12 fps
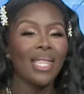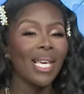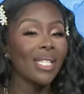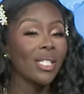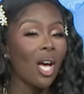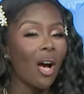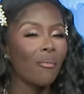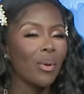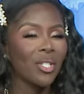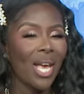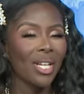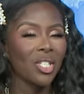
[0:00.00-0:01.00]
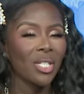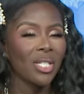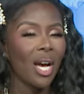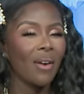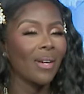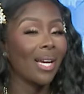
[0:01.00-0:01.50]
These soft
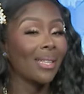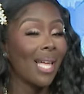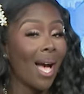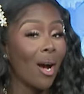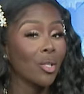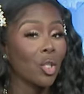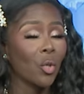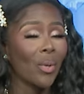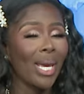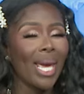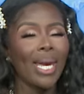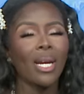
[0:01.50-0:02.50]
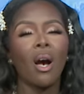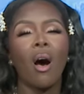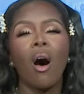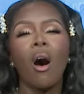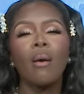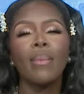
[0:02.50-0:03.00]
projections of clouds create a
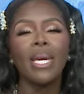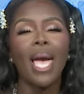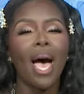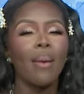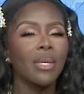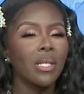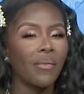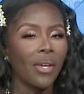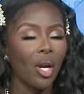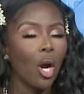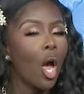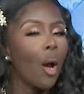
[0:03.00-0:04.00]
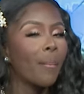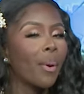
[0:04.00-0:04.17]
calming atmosphere,